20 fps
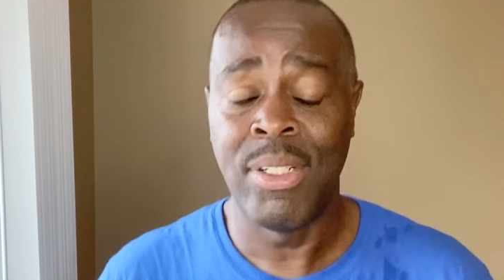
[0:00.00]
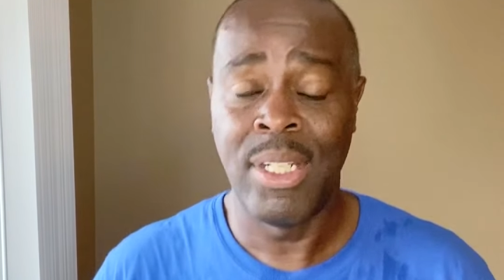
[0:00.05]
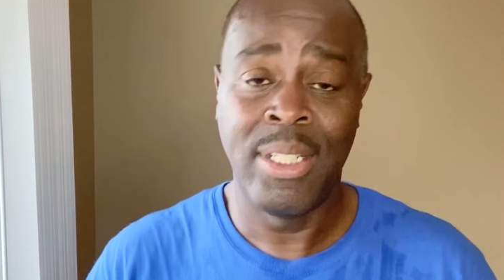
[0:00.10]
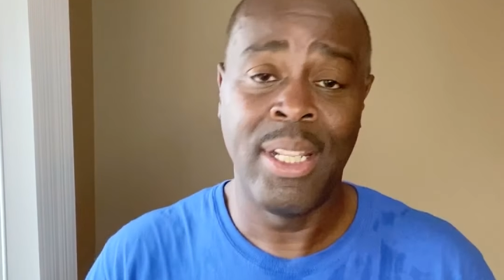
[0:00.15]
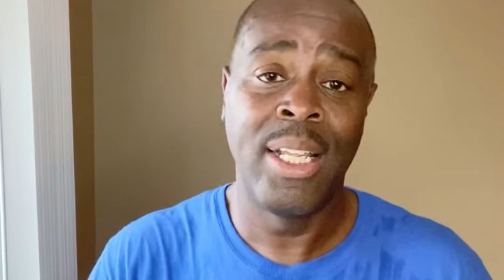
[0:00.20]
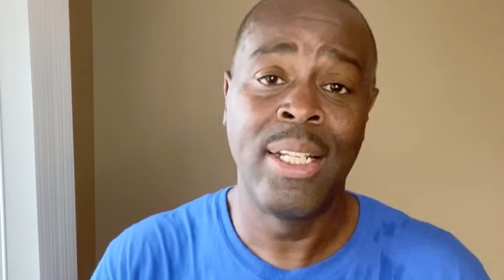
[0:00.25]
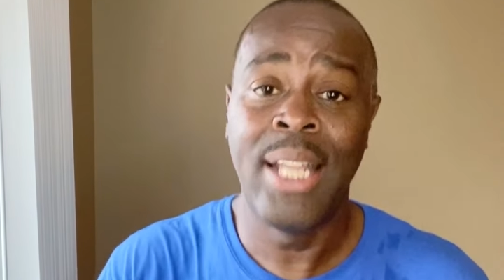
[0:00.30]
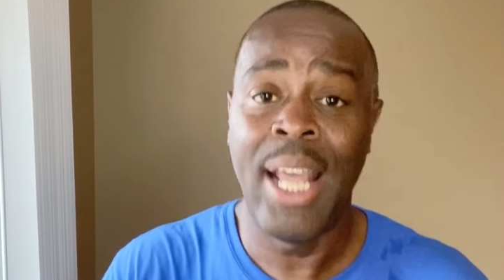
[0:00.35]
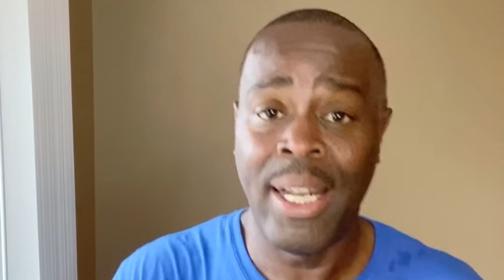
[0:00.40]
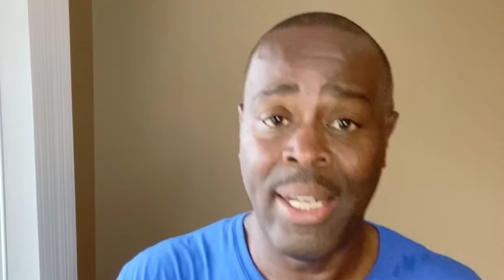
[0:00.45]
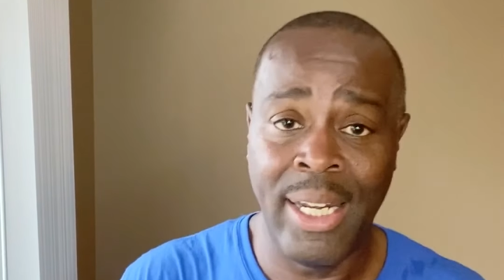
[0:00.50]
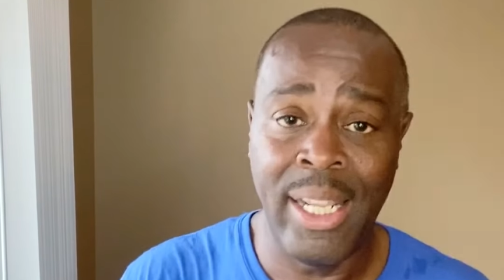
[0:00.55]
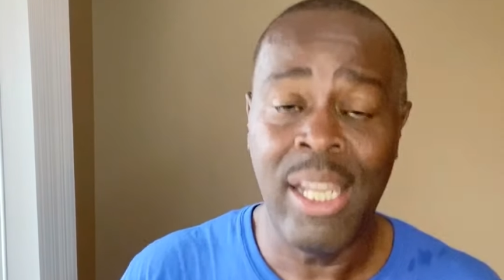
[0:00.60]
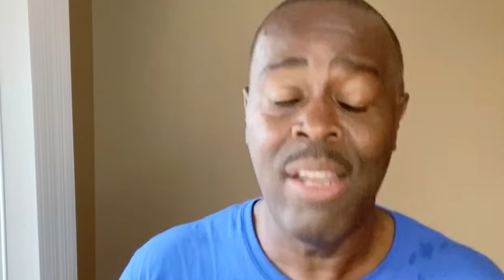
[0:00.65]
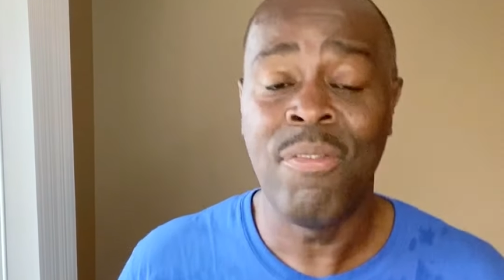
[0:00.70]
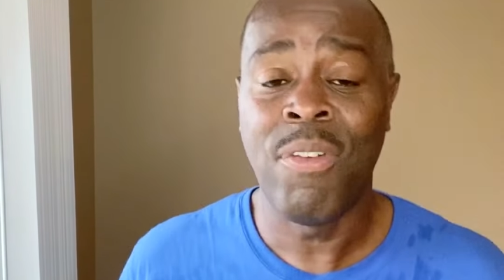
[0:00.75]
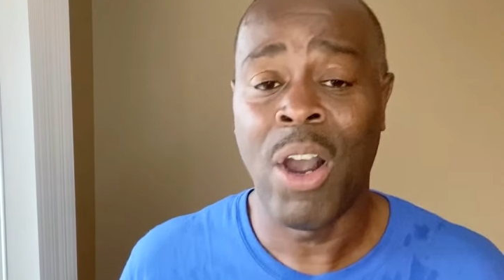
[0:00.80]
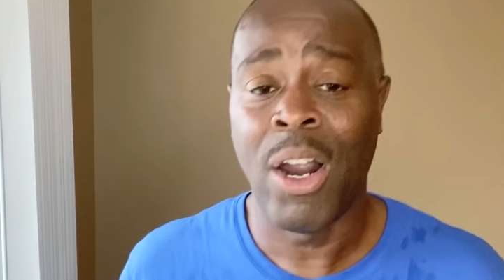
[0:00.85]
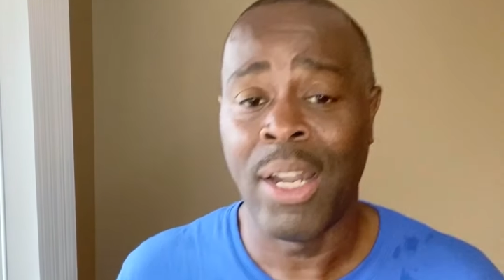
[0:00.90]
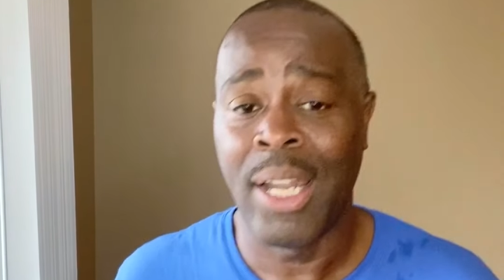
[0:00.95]
and then that
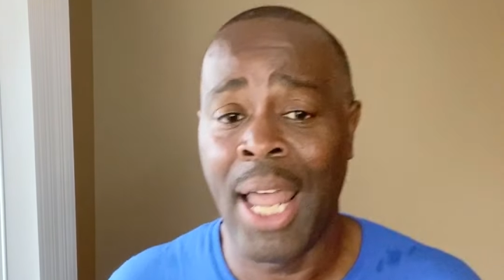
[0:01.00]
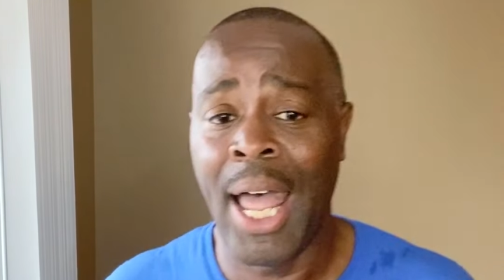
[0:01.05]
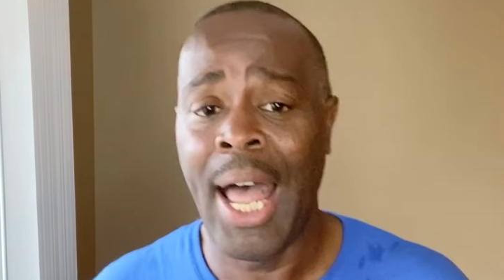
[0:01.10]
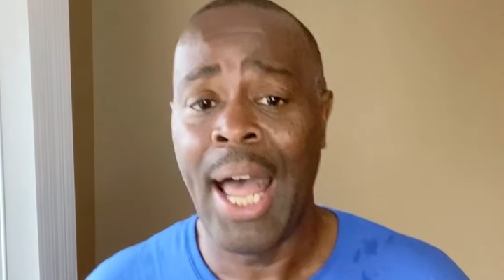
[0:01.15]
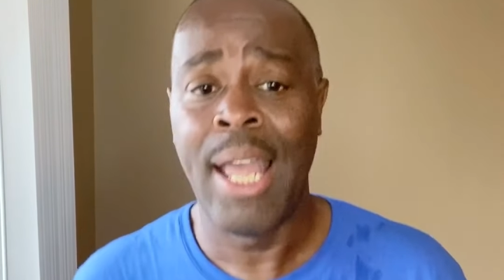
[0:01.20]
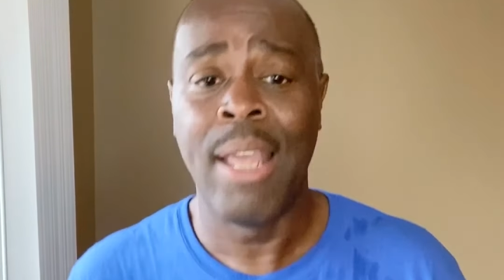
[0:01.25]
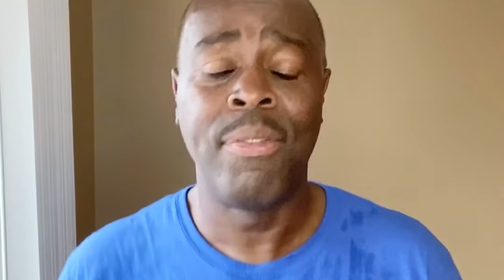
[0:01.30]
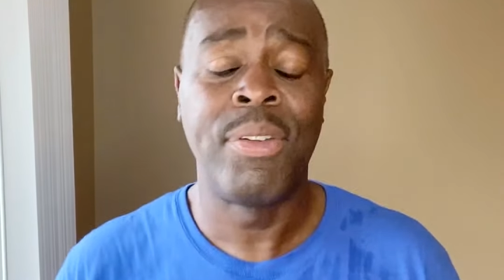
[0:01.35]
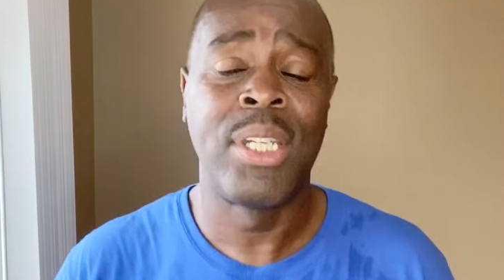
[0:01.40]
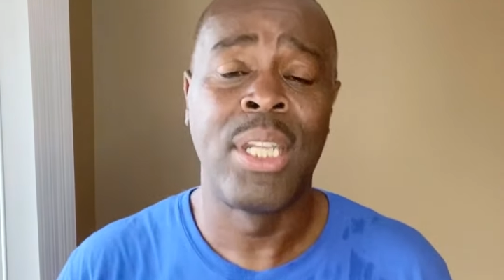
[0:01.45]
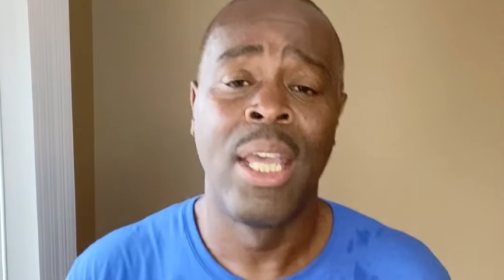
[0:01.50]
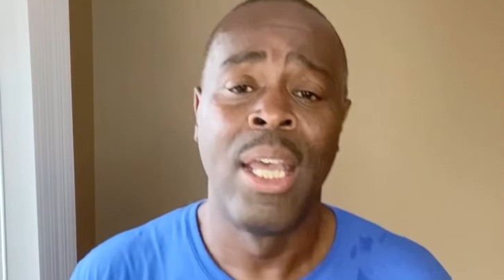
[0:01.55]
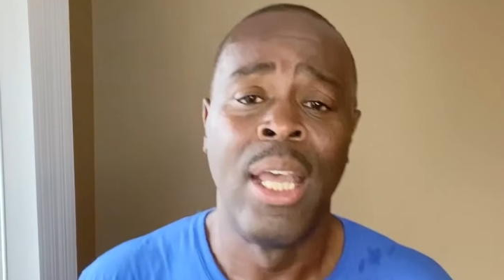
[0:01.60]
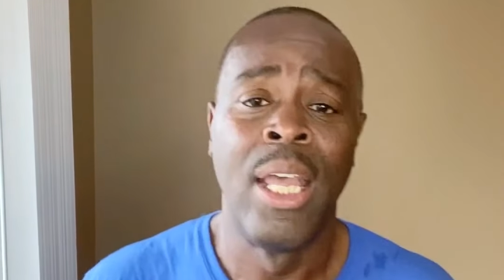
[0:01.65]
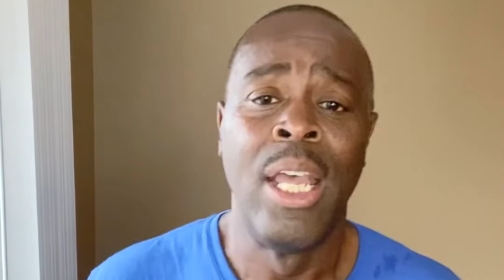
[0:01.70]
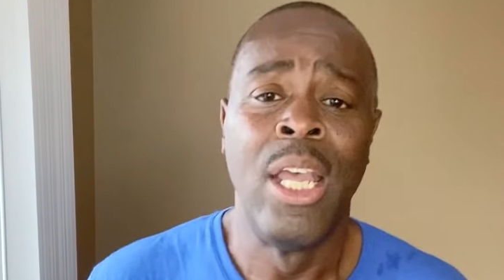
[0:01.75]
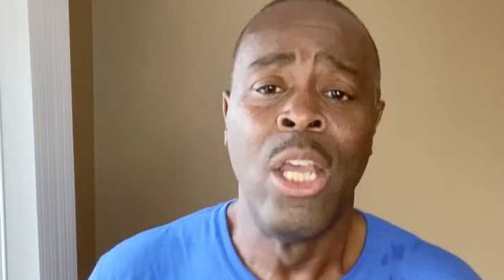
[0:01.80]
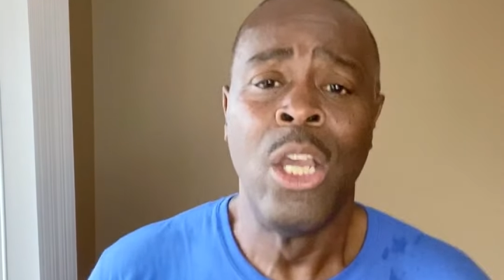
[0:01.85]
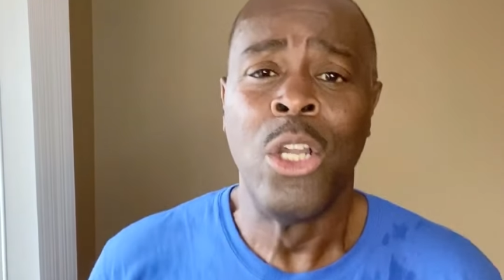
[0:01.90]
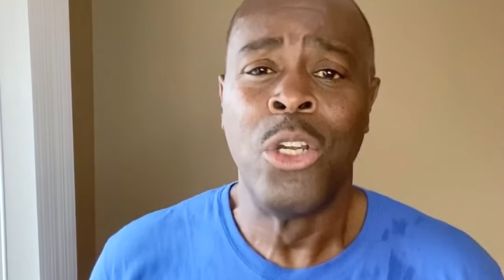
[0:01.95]
leave our lives.
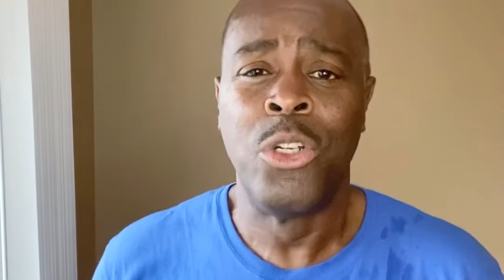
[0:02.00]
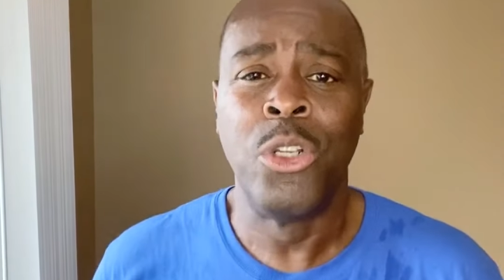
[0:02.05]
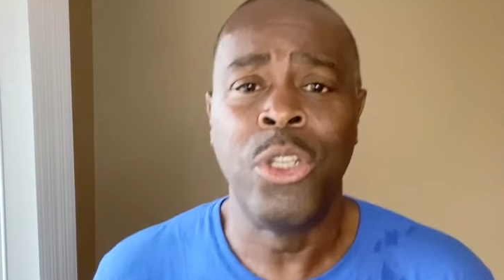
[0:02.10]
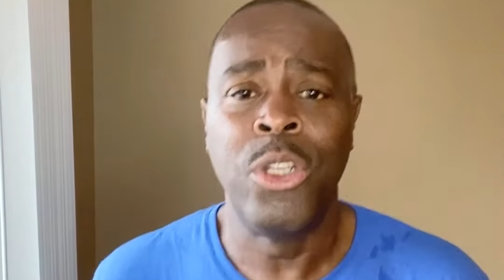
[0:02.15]
Do